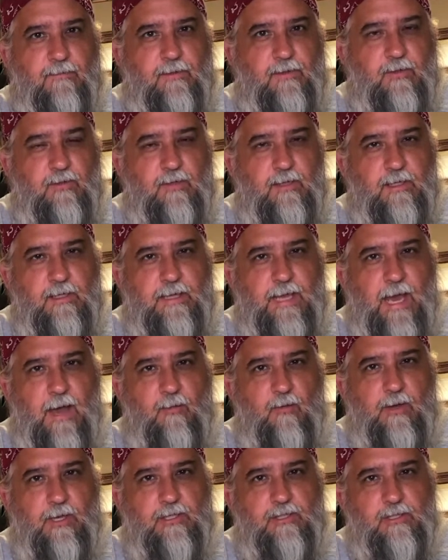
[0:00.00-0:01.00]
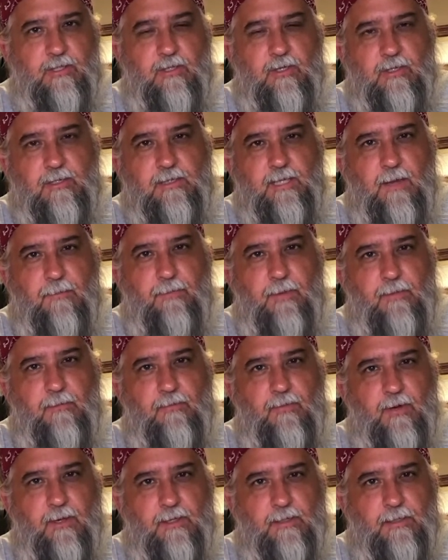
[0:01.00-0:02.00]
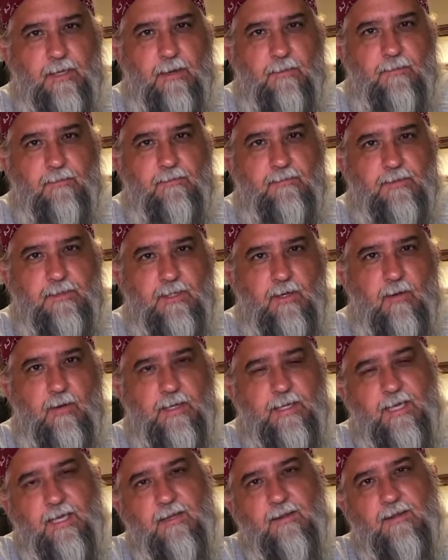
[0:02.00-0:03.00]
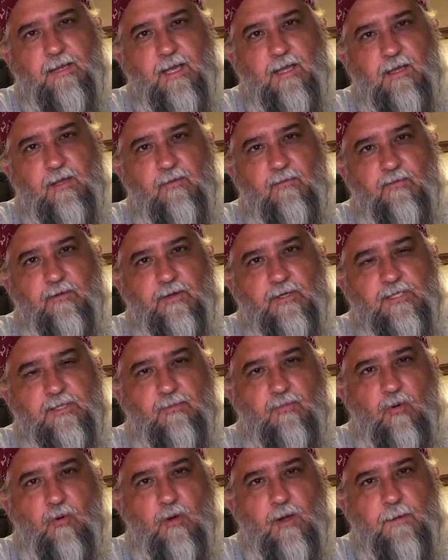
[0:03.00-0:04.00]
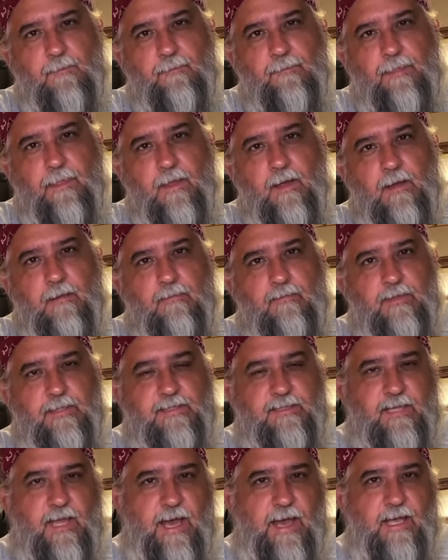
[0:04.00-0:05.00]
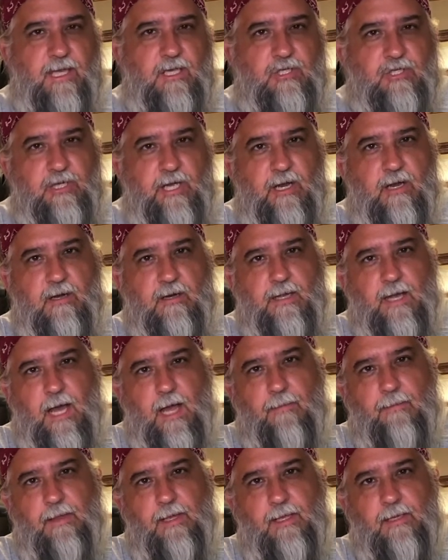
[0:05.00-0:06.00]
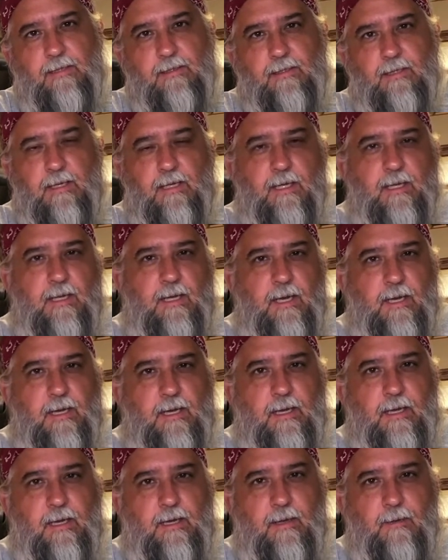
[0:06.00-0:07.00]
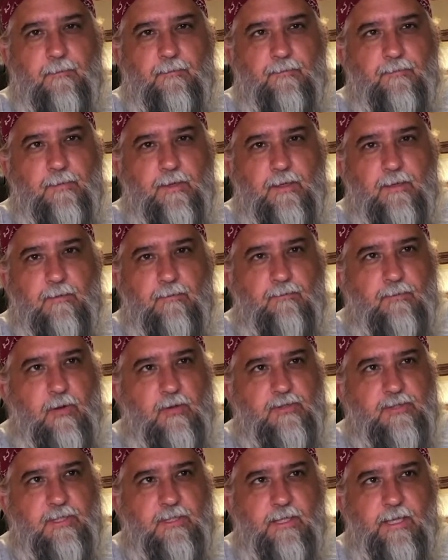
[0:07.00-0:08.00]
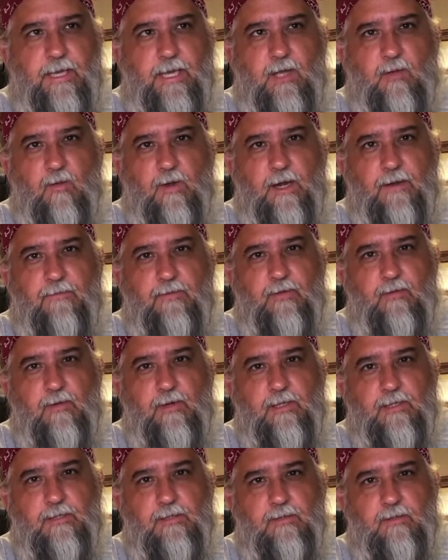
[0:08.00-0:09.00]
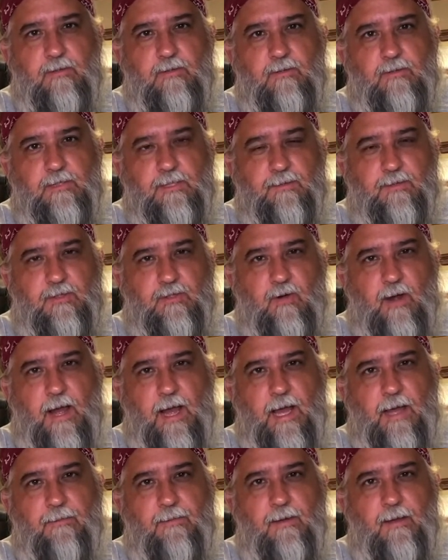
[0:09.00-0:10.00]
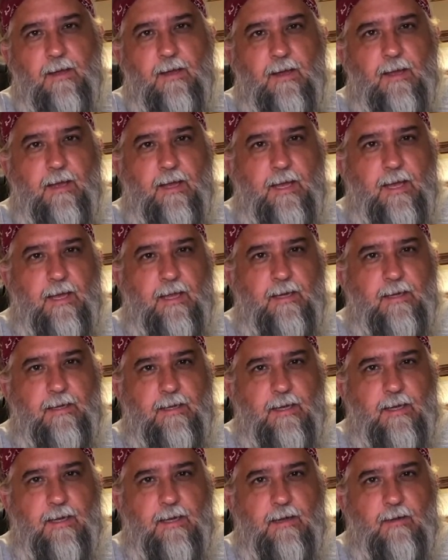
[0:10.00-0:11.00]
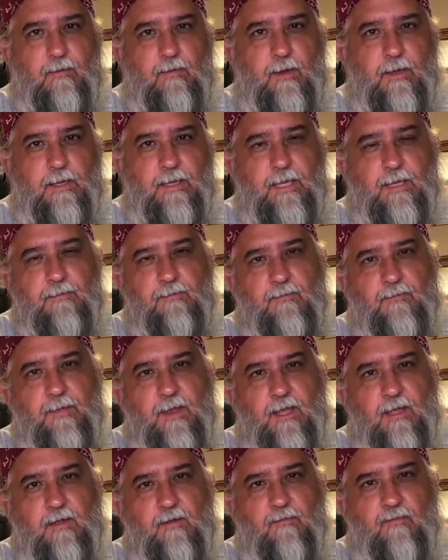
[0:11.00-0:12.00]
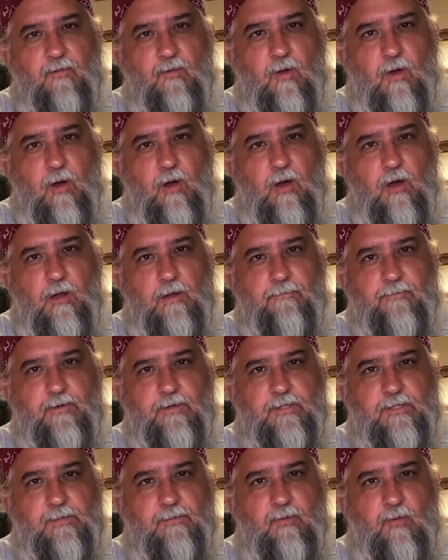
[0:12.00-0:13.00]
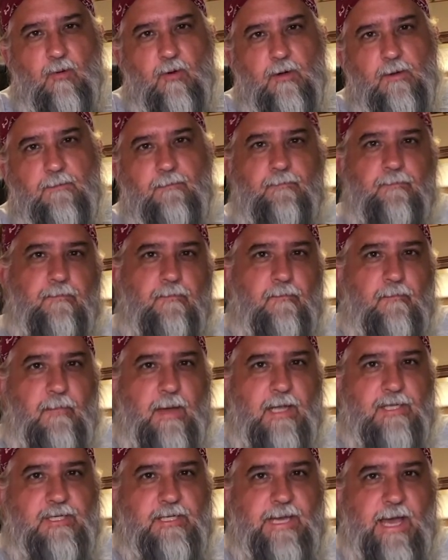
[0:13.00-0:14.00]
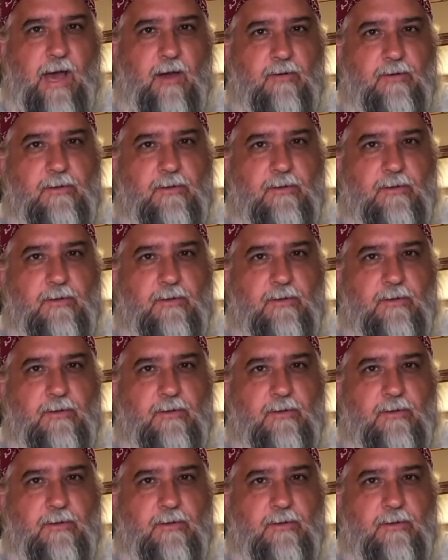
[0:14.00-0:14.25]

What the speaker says: do need that, we'll get you hooked up and booked up. So again, thank you for your support. Please like, share, comment, post a link, whatever you want to do, subscribe. And again, thank you for all of your support. Magic out.